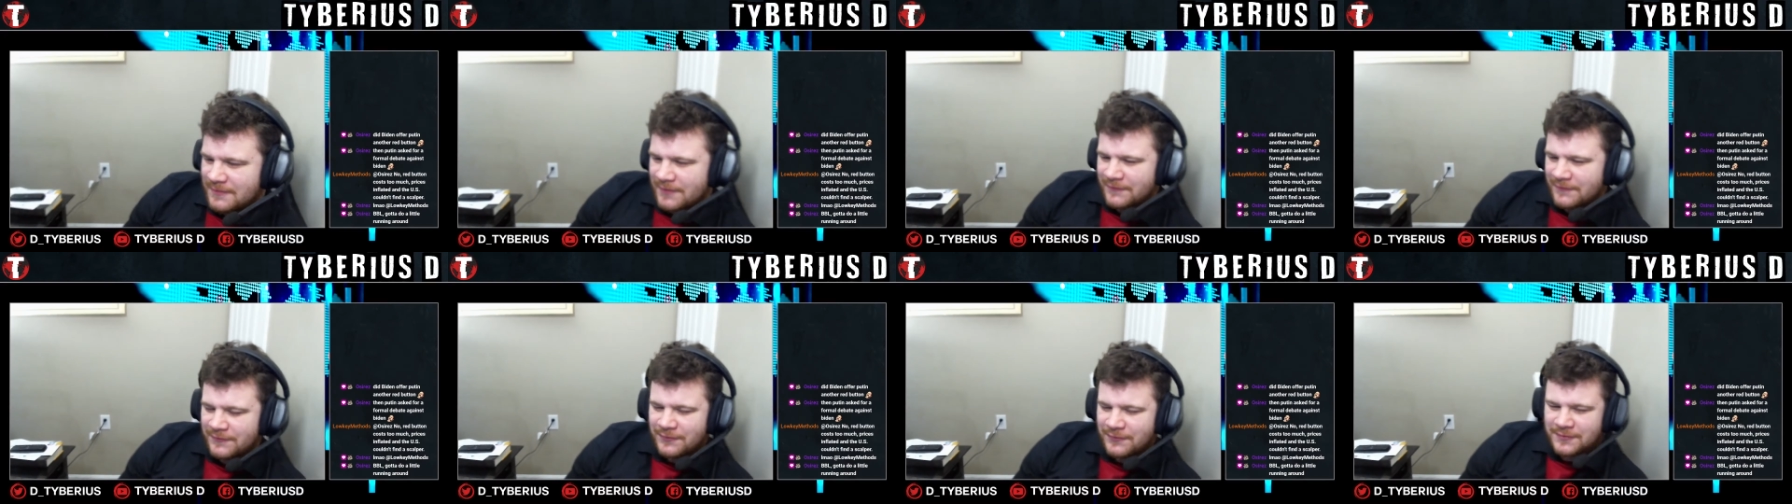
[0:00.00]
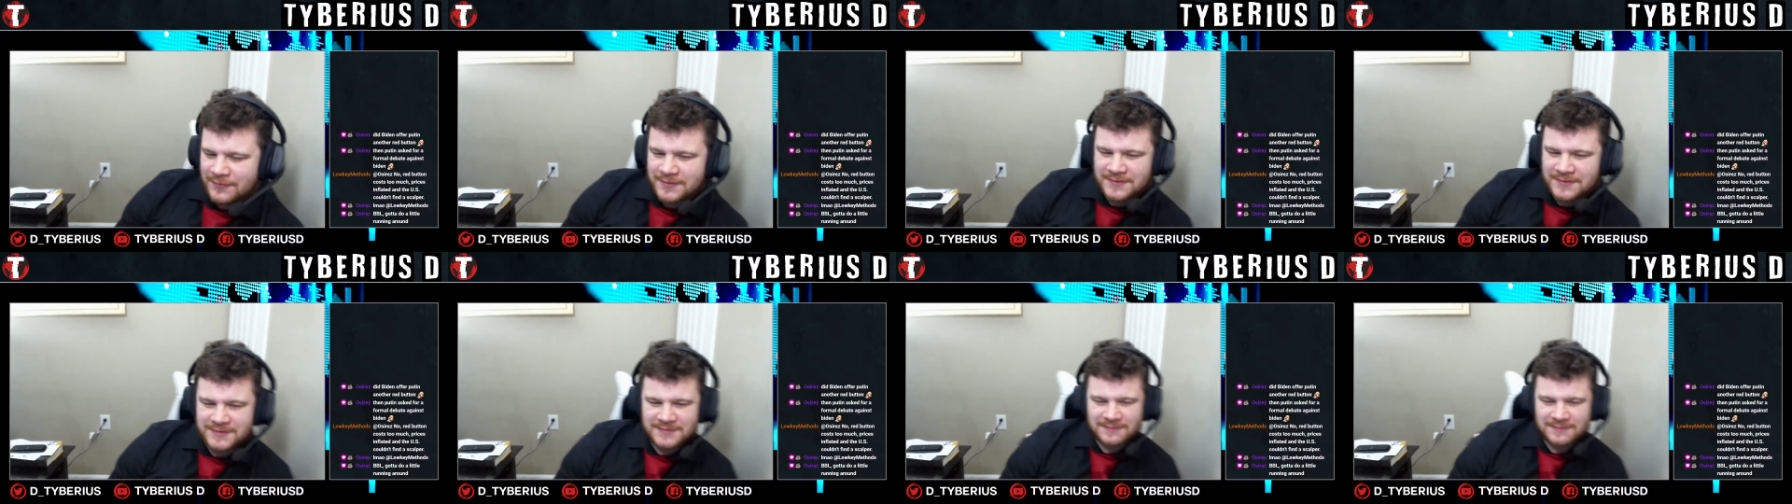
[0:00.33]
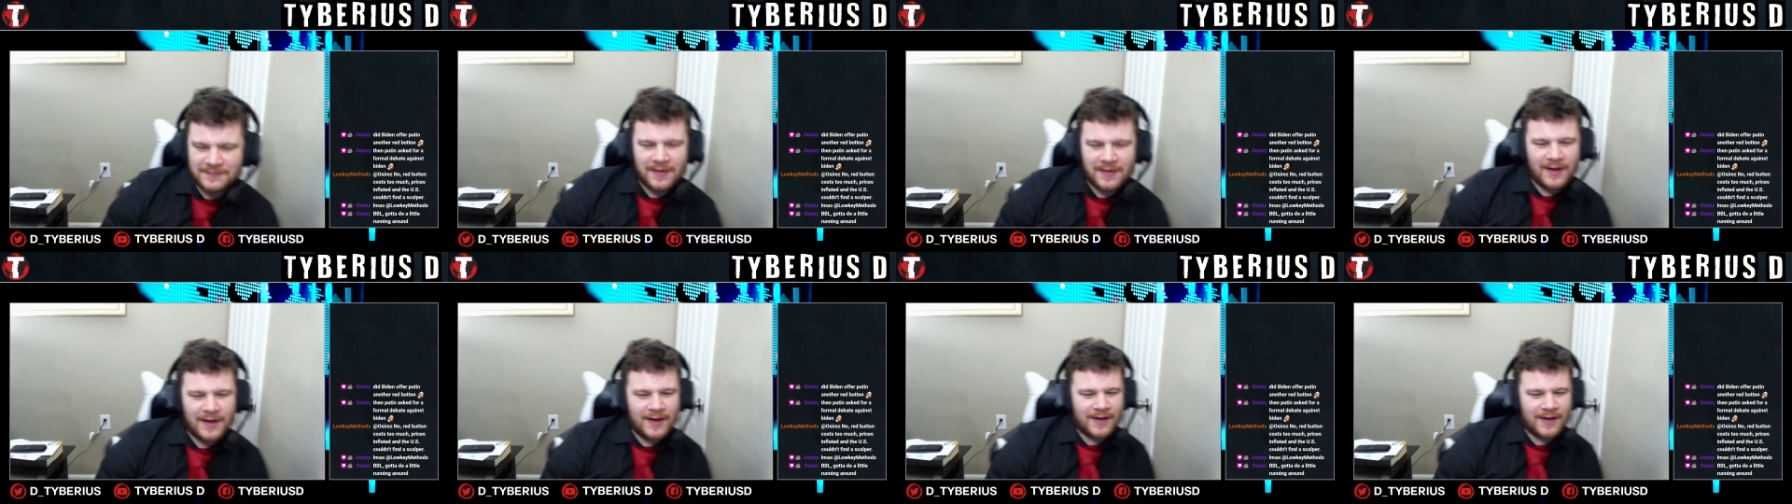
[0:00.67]
Of course,
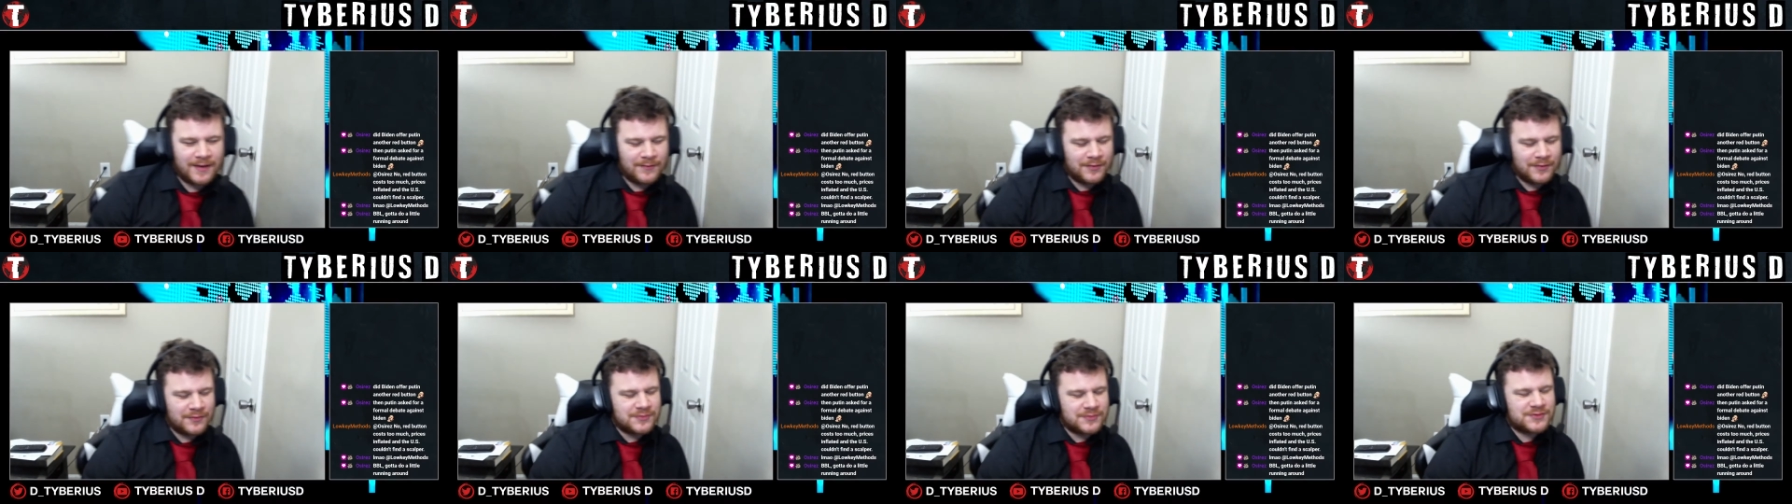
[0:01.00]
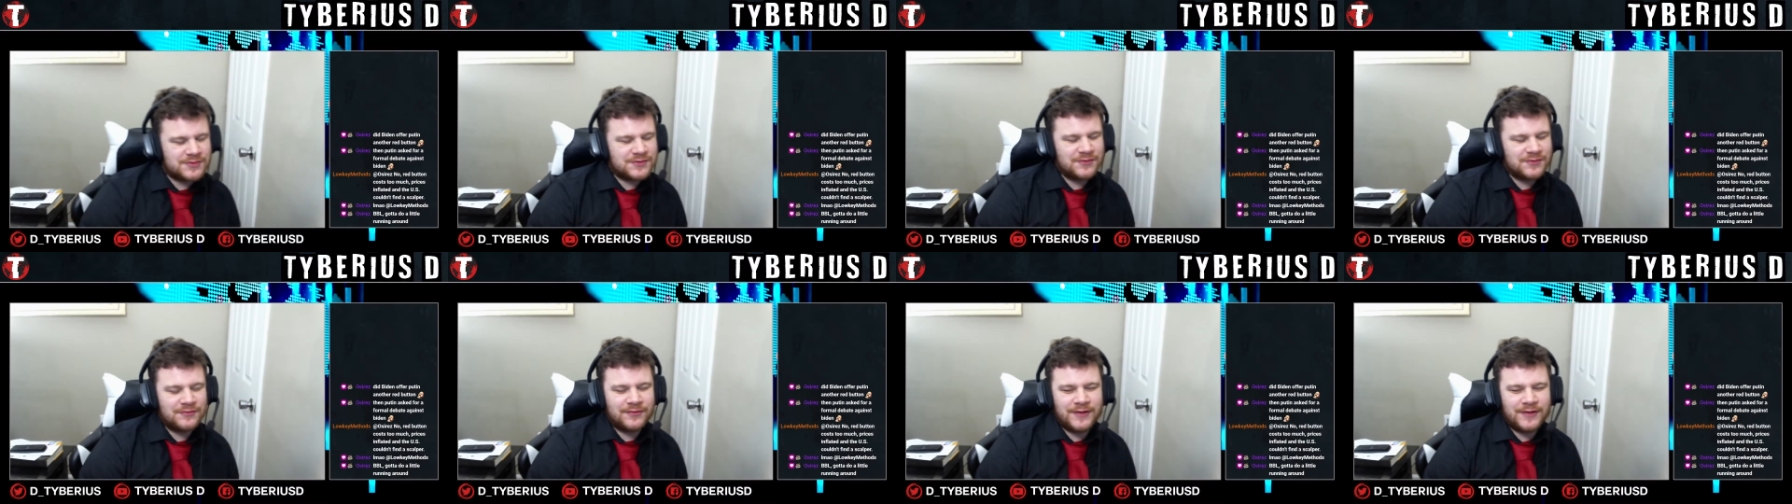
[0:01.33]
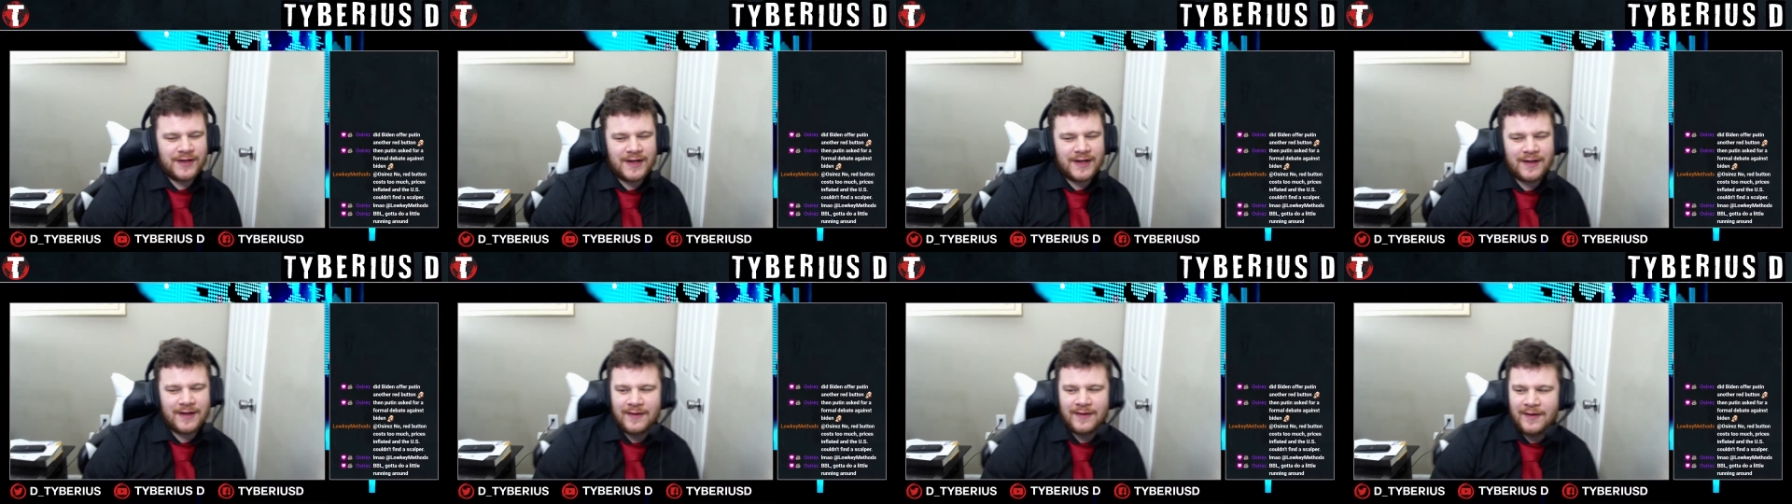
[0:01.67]
I am yours
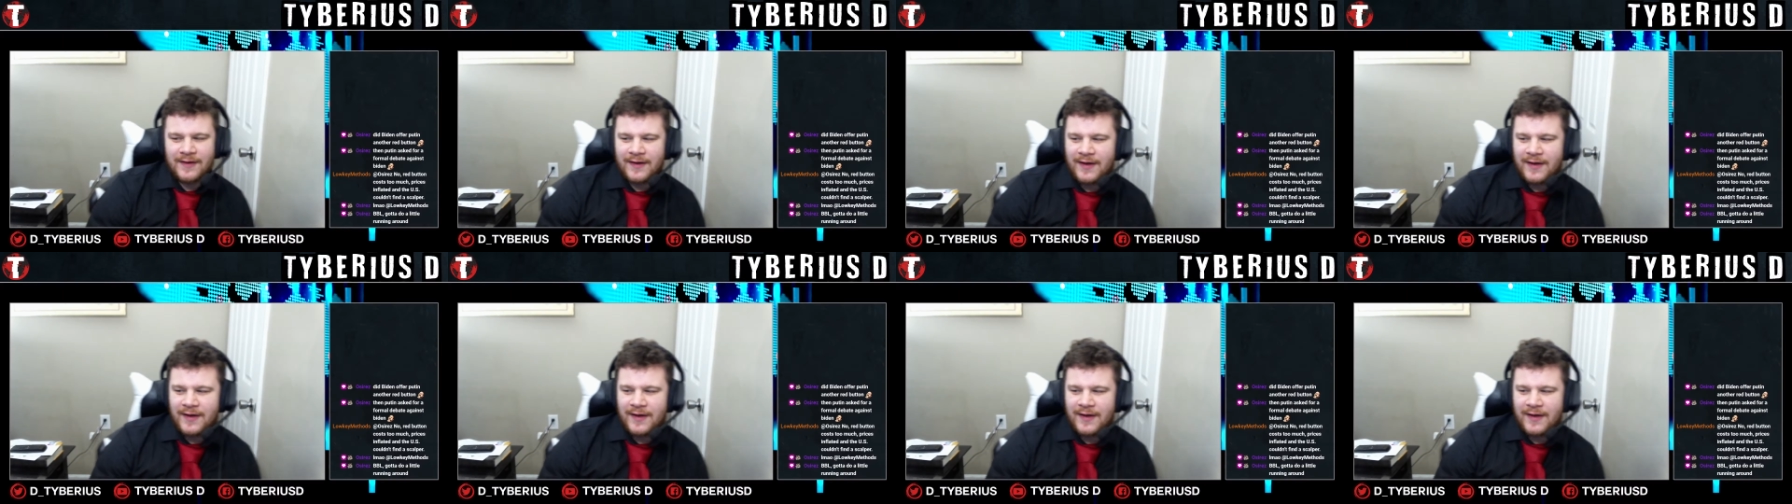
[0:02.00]
truly,